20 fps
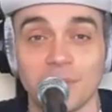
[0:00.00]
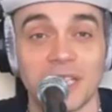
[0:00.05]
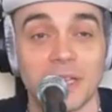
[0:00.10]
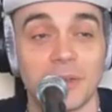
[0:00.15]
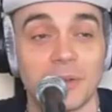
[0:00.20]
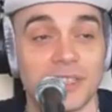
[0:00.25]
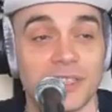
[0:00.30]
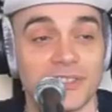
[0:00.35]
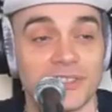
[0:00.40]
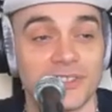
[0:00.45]
the
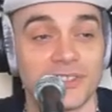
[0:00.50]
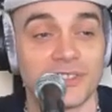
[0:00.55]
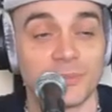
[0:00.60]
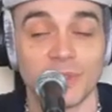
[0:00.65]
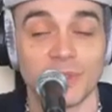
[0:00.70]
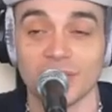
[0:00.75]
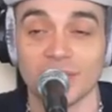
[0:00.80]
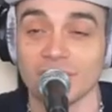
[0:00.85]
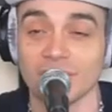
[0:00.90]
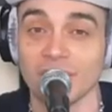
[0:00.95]
big questions
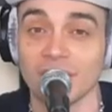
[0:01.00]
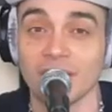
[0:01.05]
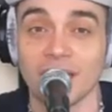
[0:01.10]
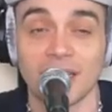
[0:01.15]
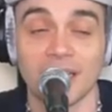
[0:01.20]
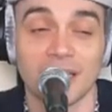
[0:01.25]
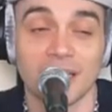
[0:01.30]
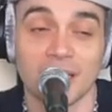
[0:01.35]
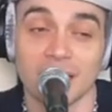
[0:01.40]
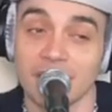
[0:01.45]
because
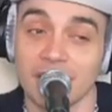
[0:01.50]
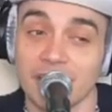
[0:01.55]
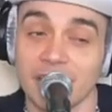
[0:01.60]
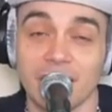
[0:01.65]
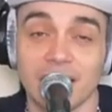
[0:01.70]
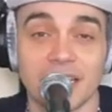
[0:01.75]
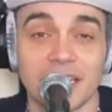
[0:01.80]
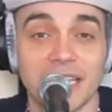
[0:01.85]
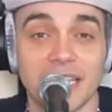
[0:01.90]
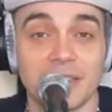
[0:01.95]
you
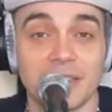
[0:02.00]
can't